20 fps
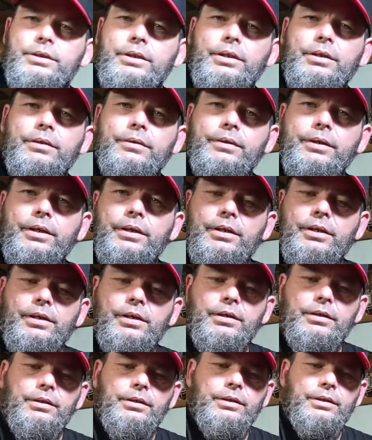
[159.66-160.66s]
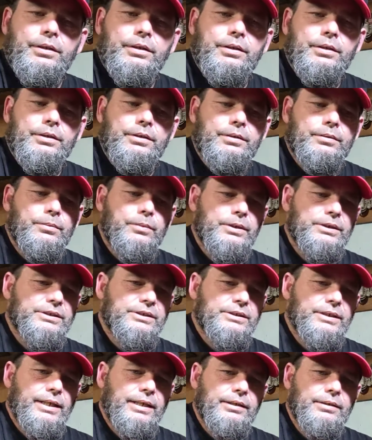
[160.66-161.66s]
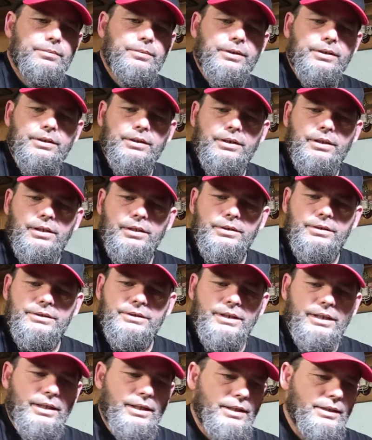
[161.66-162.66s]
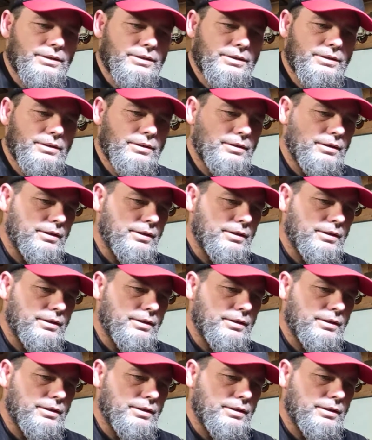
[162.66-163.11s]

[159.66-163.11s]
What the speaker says: don't get all one-sided with the colors, I guess.